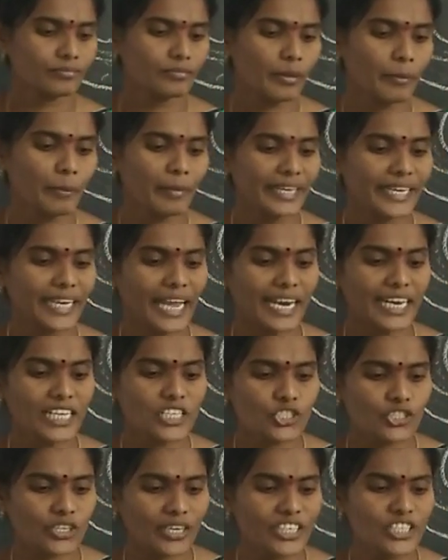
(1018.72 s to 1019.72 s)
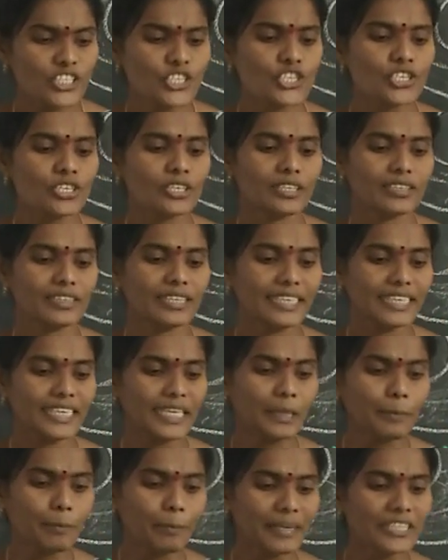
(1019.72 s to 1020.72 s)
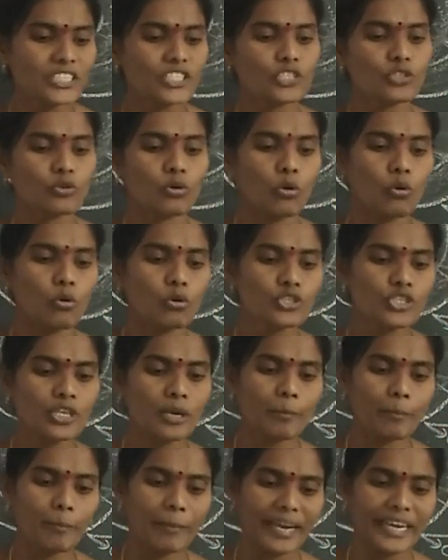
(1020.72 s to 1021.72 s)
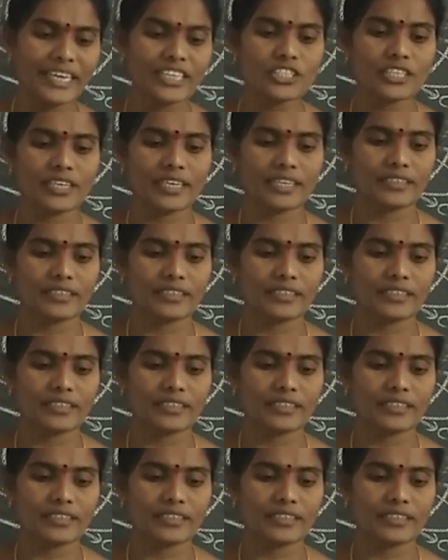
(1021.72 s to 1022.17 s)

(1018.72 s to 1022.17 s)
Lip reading: Marianas Trench, the deepest ocean point in